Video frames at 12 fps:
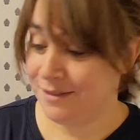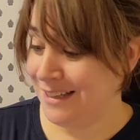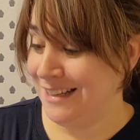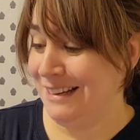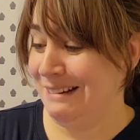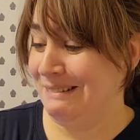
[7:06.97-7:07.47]

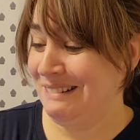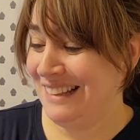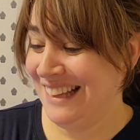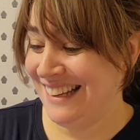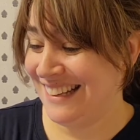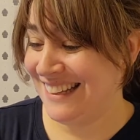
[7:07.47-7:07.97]

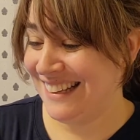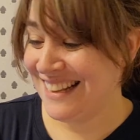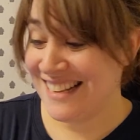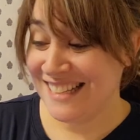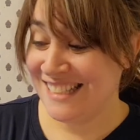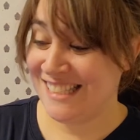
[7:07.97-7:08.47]
like
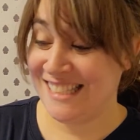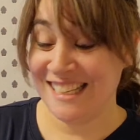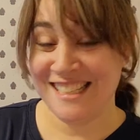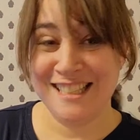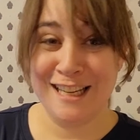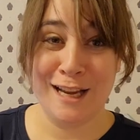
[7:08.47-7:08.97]

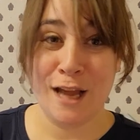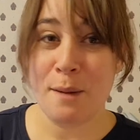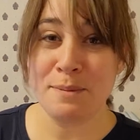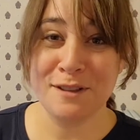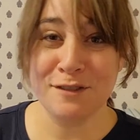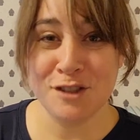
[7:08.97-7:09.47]
16
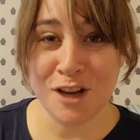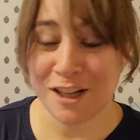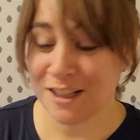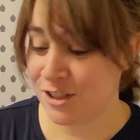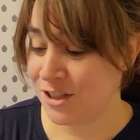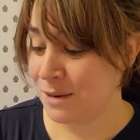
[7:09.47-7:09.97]
cups of
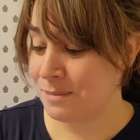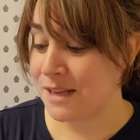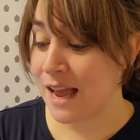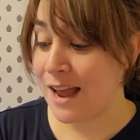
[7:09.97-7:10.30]
chocolate chips.